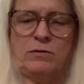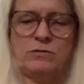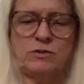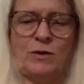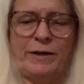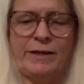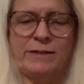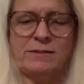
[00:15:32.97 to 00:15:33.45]
So
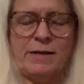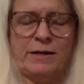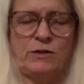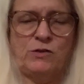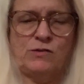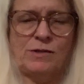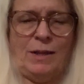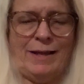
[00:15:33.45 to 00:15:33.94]
I guess I could
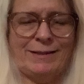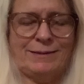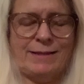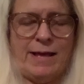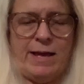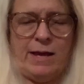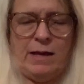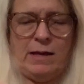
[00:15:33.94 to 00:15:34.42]
use it like
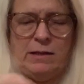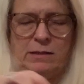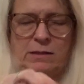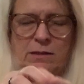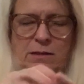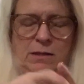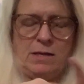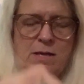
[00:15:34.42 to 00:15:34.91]
that.
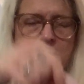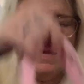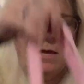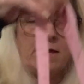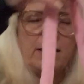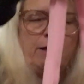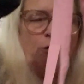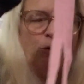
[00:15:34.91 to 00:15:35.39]

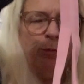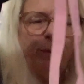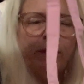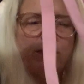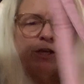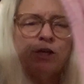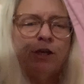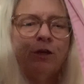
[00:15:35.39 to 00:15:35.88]
It will be
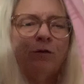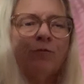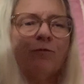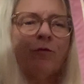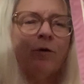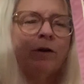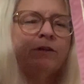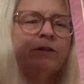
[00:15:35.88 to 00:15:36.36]
cute
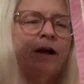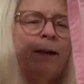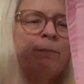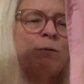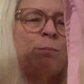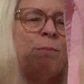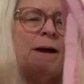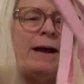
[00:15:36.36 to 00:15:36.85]
for a
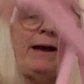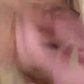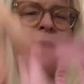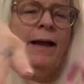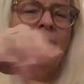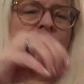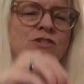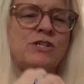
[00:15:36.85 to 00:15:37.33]
diaper
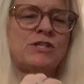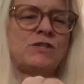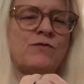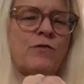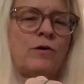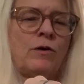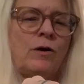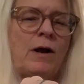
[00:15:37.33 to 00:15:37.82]
bag, just
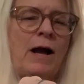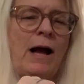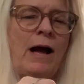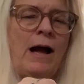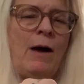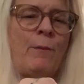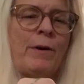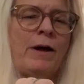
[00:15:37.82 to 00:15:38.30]
for,
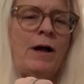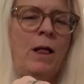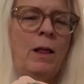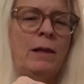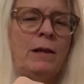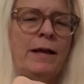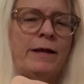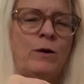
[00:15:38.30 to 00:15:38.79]
I would call
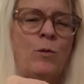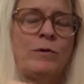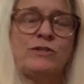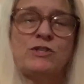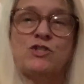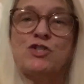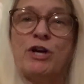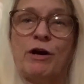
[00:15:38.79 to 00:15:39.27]
it like going
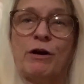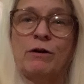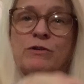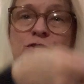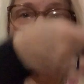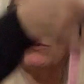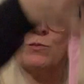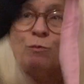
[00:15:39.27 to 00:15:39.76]
to
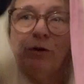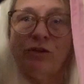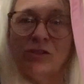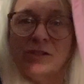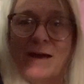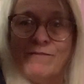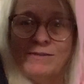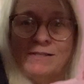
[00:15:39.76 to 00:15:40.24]
church. We just
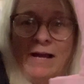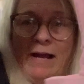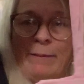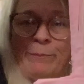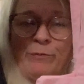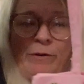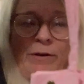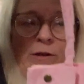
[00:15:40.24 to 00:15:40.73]
have a
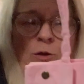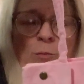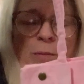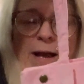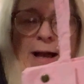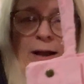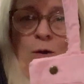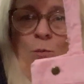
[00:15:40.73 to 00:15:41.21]
diaper and a little
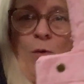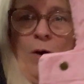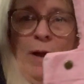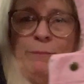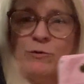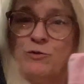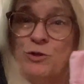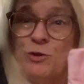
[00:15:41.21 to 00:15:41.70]
pack of
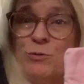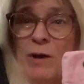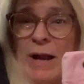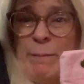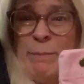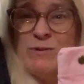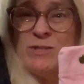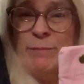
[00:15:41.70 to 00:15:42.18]
wipes, or 2
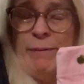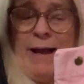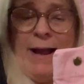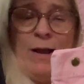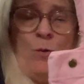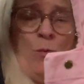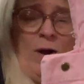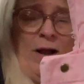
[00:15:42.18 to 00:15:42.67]
diapers and a
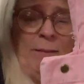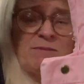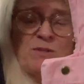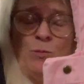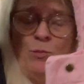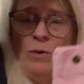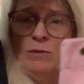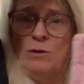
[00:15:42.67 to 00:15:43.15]
pack of wipes
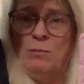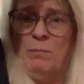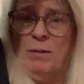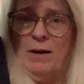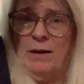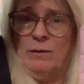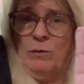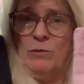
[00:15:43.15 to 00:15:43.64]
and 1 little
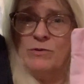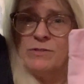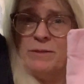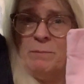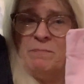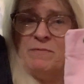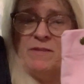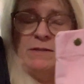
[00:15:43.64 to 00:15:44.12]
bottle or
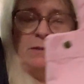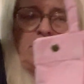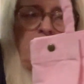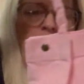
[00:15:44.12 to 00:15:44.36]
something.